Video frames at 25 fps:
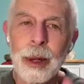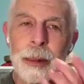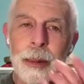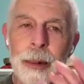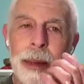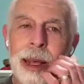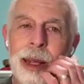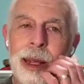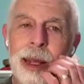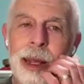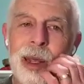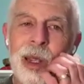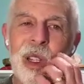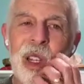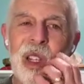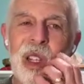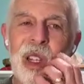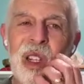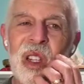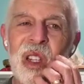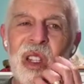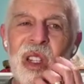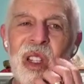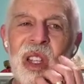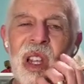How do we make
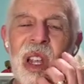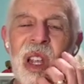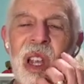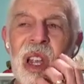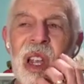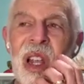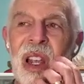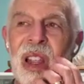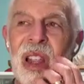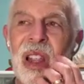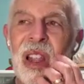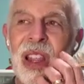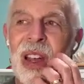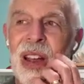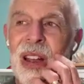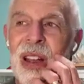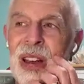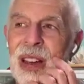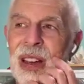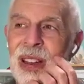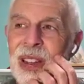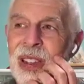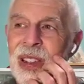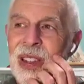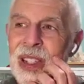decisions
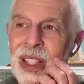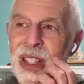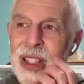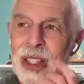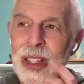that